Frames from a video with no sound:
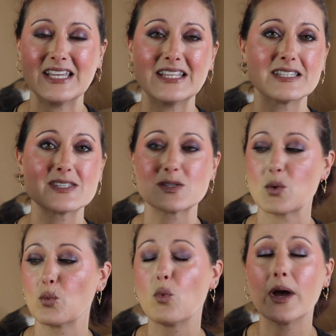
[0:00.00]

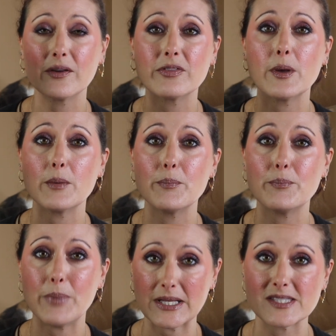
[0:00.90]
It's one of the
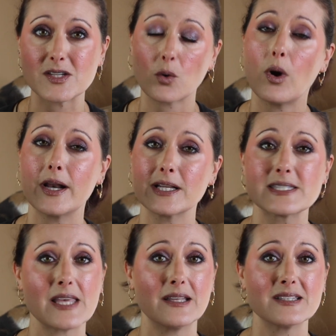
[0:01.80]
best aquatic
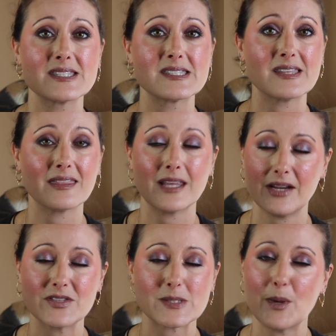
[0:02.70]
scents that
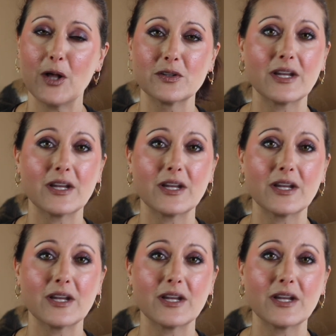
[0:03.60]
I've smelled.